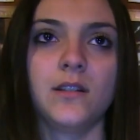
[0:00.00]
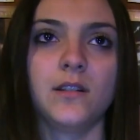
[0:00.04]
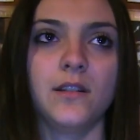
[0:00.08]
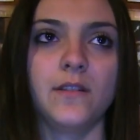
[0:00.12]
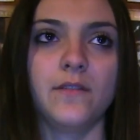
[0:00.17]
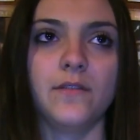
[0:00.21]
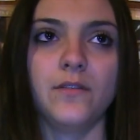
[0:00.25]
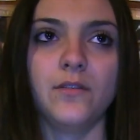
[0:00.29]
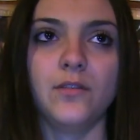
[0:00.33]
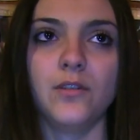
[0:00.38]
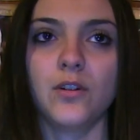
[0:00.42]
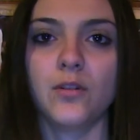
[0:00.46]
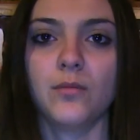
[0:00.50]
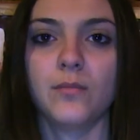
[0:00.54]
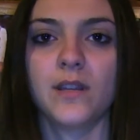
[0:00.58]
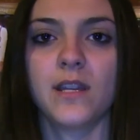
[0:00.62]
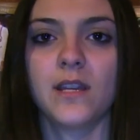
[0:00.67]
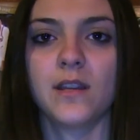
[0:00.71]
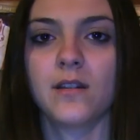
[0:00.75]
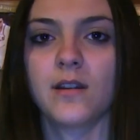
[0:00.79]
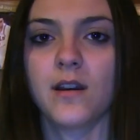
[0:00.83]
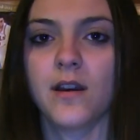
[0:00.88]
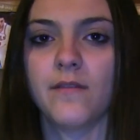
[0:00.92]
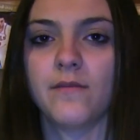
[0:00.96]
If you know
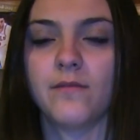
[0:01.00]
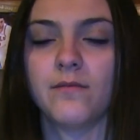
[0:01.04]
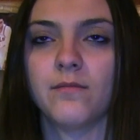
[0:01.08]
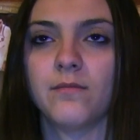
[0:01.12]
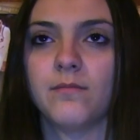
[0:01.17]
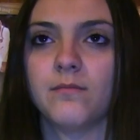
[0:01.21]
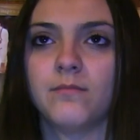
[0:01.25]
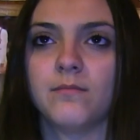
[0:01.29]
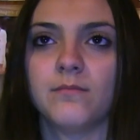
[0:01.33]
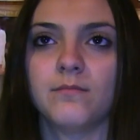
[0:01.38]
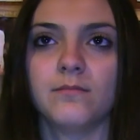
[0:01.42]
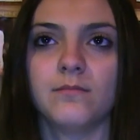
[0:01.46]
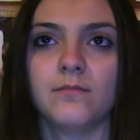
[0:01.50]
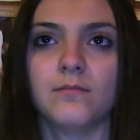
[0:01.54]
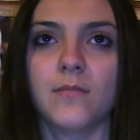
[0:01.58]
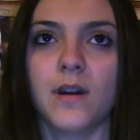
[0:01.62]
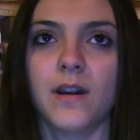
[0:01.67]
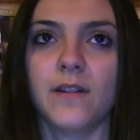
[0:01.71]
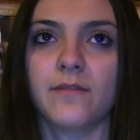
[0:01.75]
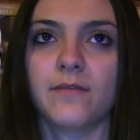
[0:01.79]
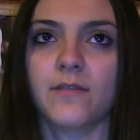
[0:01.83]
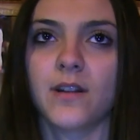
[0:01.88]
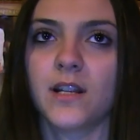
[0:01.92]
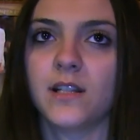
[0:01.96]
me,
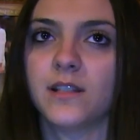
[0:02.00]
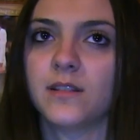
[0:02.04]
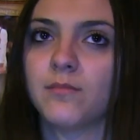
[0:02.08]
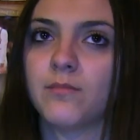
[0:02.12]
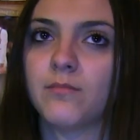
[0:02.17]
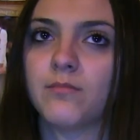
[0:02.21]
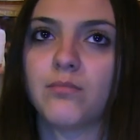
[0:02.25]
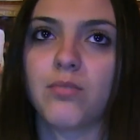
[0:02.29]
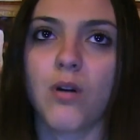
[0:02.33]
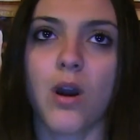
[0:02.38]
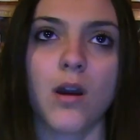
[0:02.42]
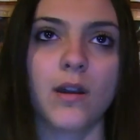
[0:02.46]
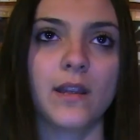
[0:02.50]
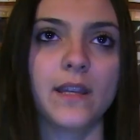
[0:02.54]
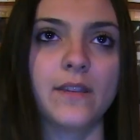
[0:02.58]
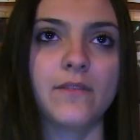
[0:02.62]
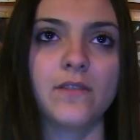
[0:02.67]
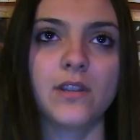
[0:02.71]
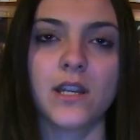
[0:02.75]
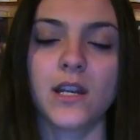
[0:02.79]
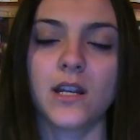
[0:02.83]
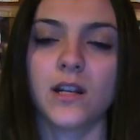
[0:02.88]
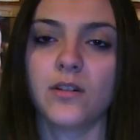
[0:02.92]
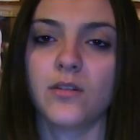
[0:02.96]
my friends probably
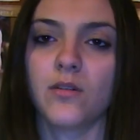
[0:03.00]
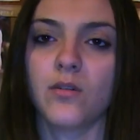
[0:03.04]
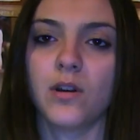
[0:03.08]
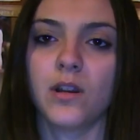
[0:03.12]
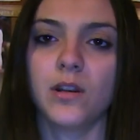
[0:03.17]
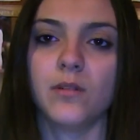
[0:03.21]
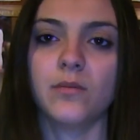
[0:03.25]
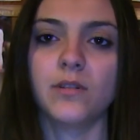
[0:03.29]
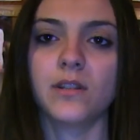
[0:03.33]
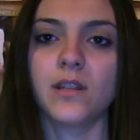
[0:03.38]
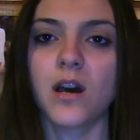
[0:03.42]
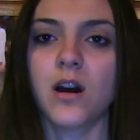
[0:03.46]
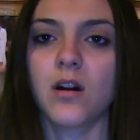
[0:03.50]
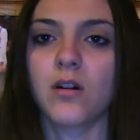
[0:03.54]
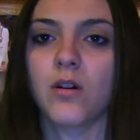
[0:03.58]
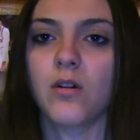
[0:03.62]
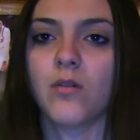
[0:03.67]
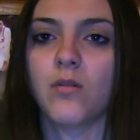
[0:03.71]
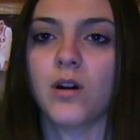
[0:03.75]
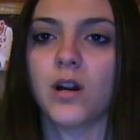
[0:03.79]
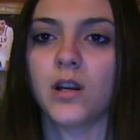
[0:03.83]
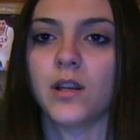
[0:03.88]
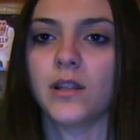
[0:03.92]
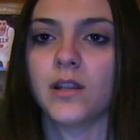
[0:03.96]
even get annoyed with, I'll
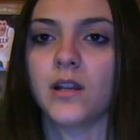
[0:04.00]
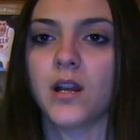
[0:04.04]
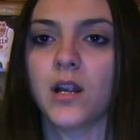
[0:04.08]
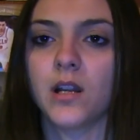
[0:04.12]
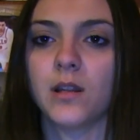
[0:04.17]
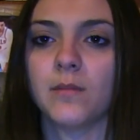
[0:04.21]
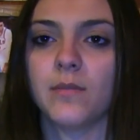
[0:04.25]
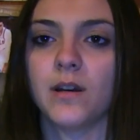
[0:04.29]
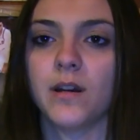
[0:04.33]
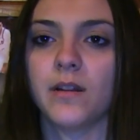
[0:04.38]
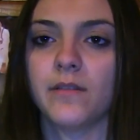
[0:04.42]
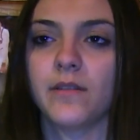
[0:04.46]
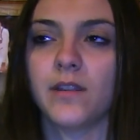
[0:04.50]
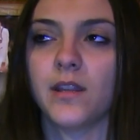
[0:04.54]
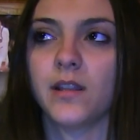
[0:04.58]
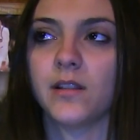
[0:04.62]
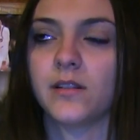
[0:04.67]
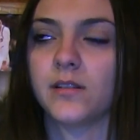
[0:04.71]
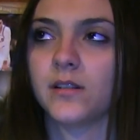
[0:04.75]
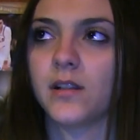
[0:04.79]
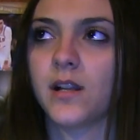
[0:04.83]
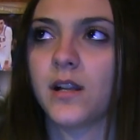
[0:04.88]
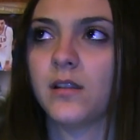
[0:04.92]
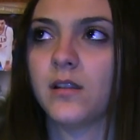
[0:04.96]
go on and on about
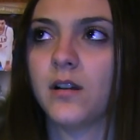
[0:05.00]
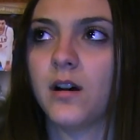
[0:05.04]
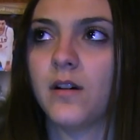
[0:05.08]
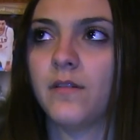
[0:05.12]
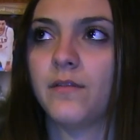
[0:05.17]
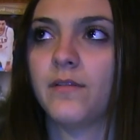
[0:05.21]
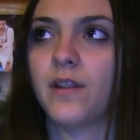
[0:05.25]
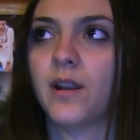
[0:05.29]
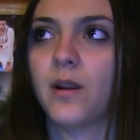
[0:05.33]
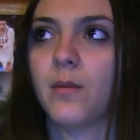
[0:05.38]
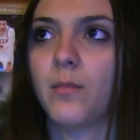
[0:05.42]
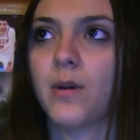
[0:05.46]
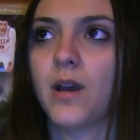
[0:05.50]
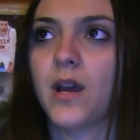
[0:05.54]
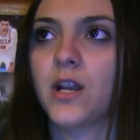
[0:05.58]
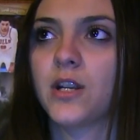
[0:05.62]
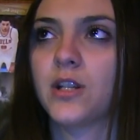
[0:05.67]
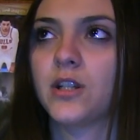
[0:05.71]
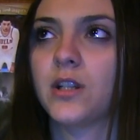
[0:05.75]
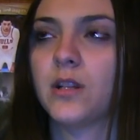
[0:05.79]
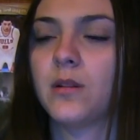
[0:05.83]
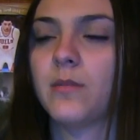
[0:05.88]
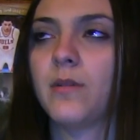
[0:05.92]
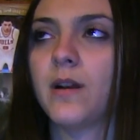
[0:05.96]
things that I love, that I'm
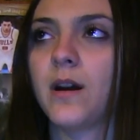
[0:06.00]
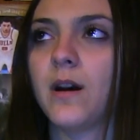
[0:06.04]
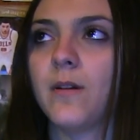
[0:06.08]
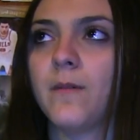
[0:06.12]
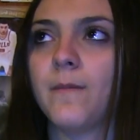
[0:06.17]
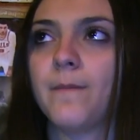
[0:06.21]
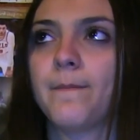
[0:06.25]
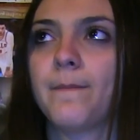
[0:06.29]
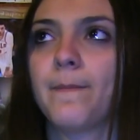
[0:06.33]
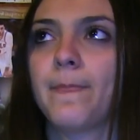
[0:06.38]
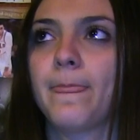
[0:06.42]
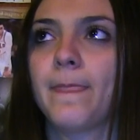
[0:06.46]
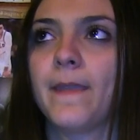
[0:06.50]
passionate about,